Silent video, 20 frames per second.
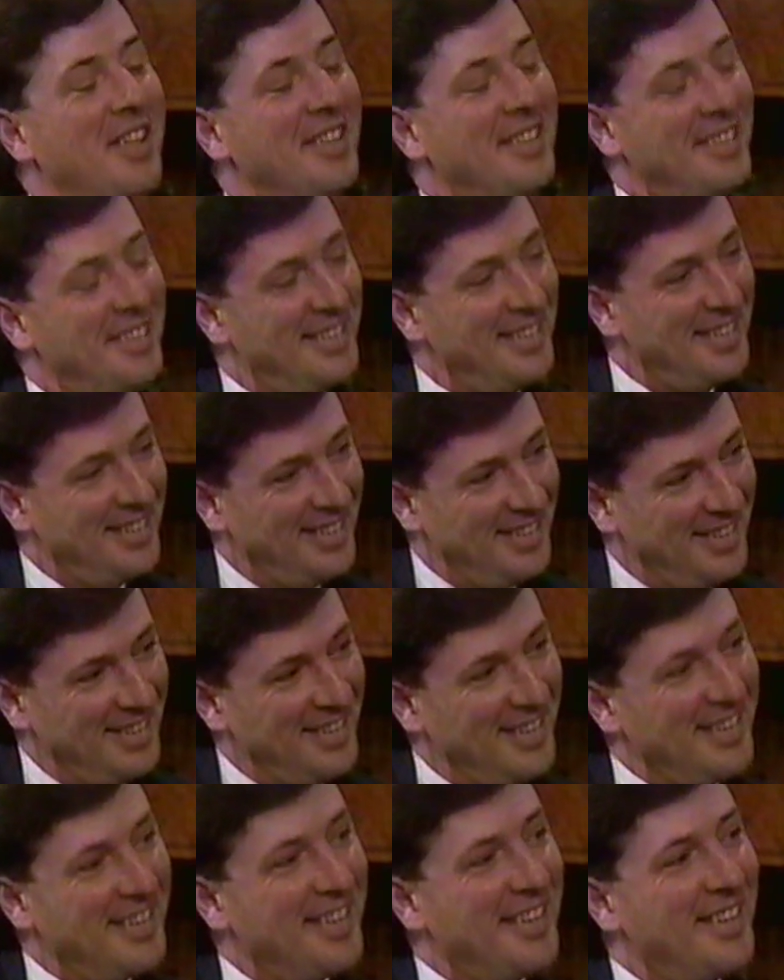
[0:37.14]
renamed you,
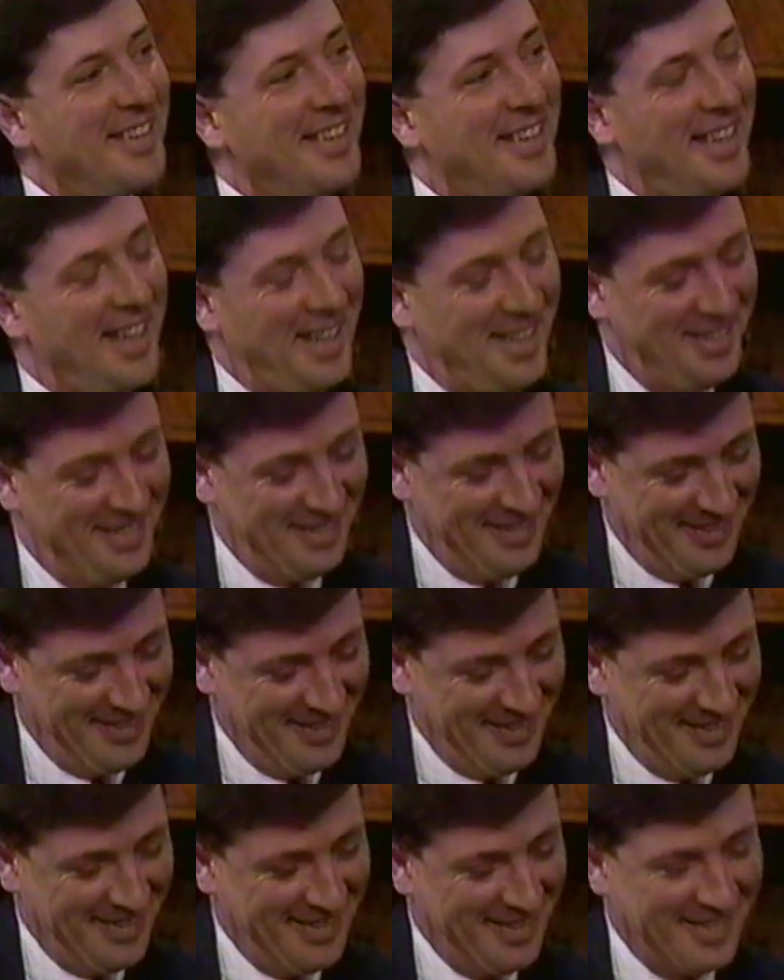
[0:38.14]
David. I'm sorry. But he
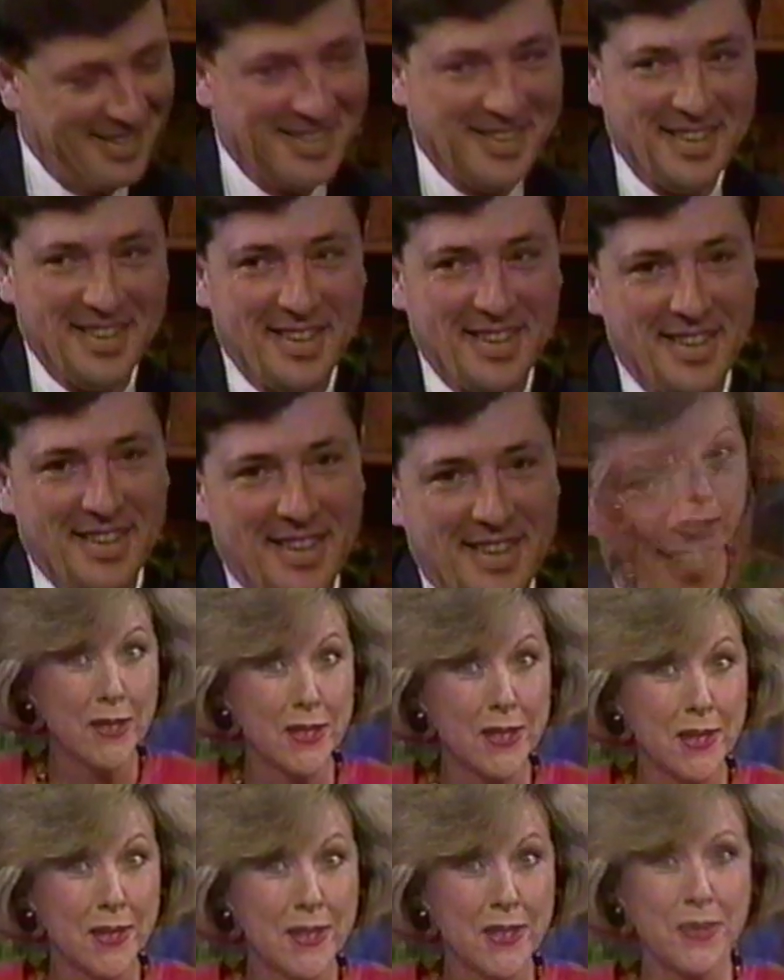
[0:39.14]
is an archivist with the
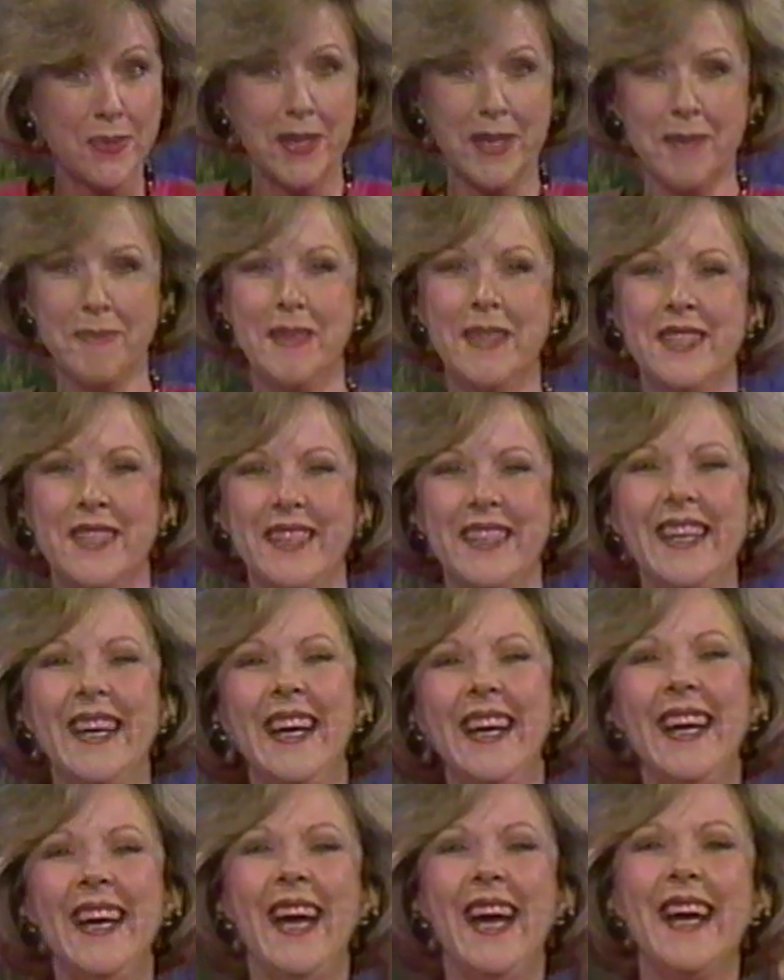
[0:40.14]
Arkansas History Commission,
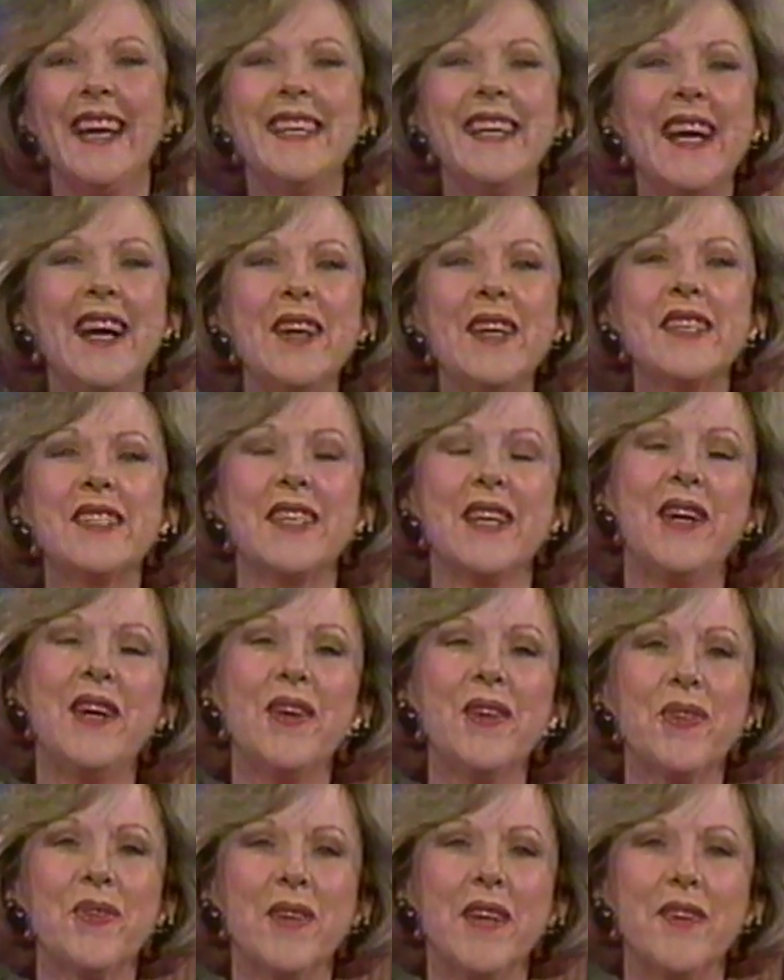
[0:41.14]
and now he's the
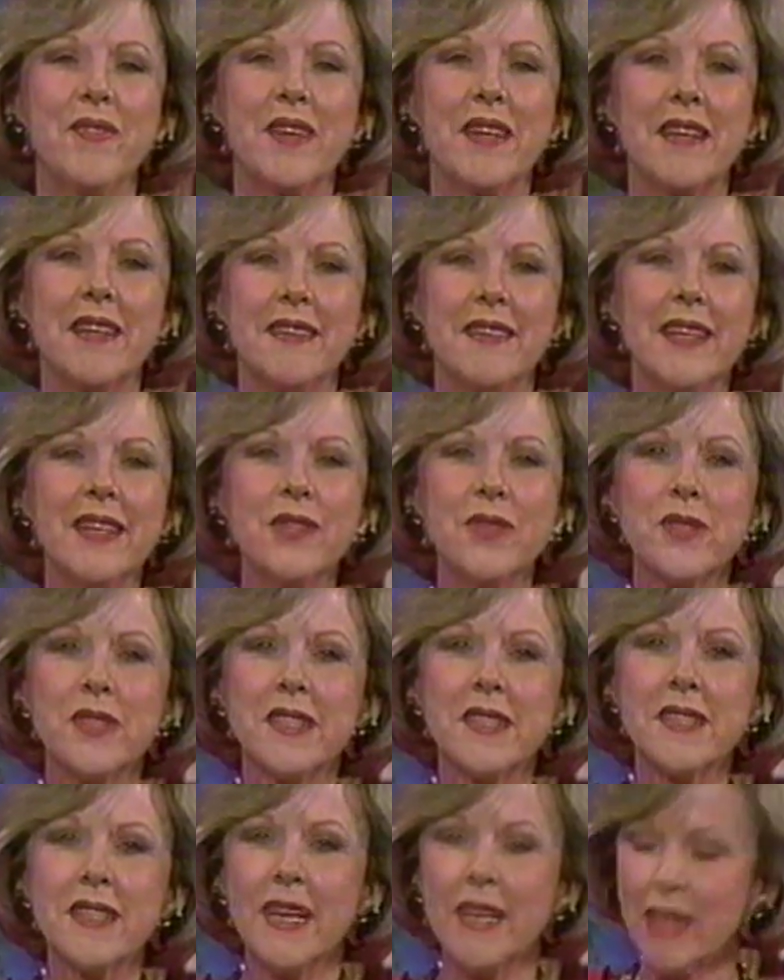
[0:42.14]
author of the Collector's
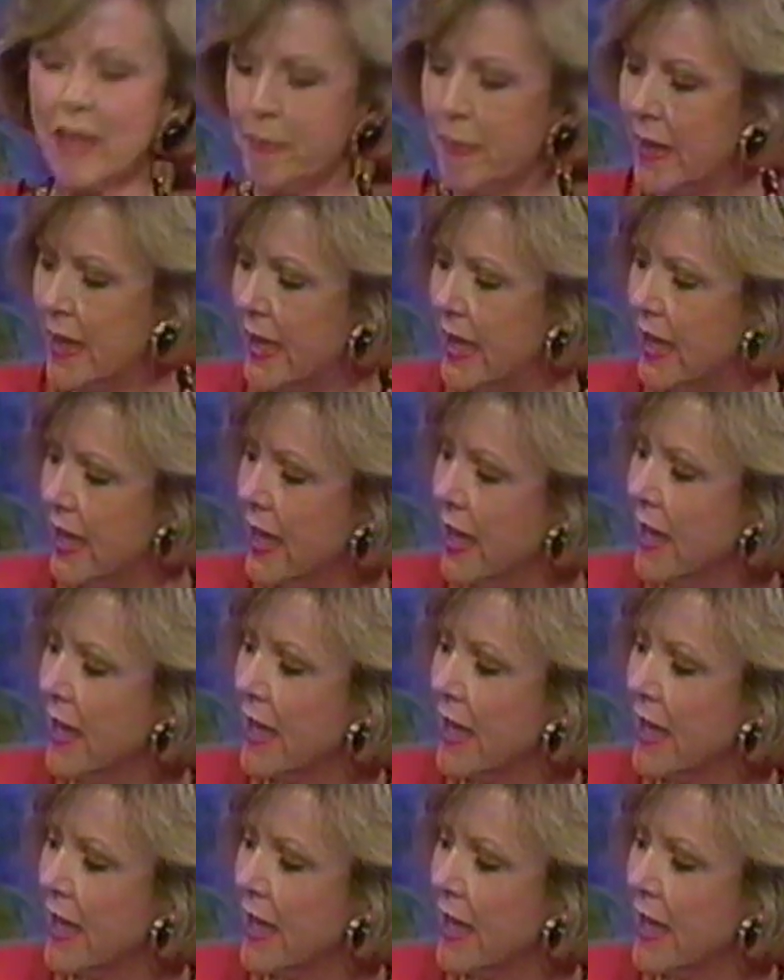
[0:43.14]
Encyclopedia